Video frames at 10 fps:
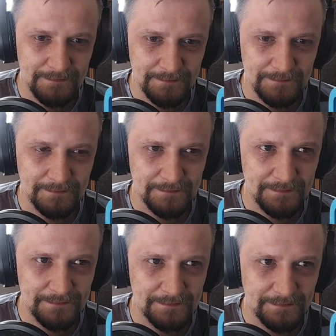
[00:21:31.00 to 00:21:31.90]

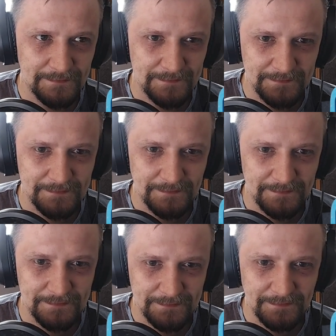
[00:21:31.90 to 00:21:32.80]

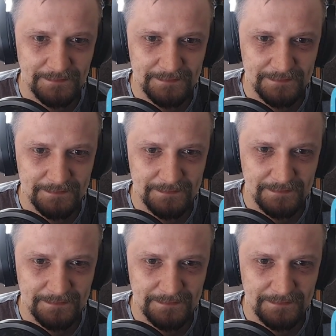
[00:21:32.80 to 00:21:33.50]
(not speaking)